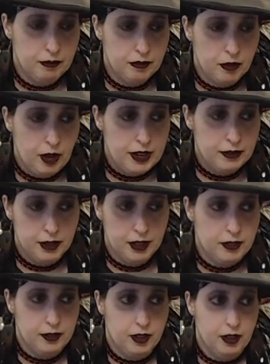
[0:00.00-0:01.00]
Right,
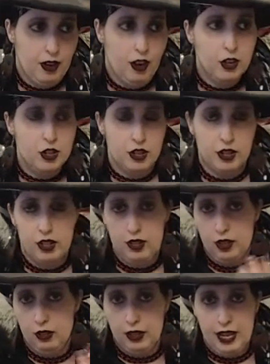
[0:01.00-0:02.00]
for archer, you
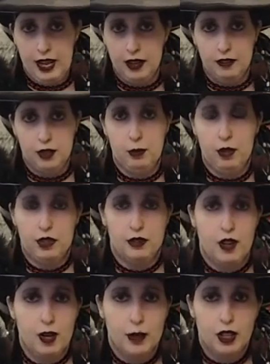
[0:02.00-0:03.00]
can only have 2 points of
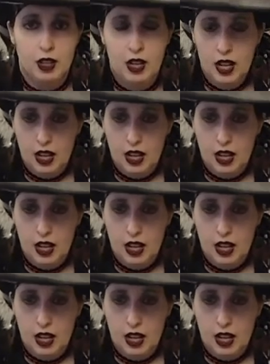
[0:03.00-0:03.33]
armor.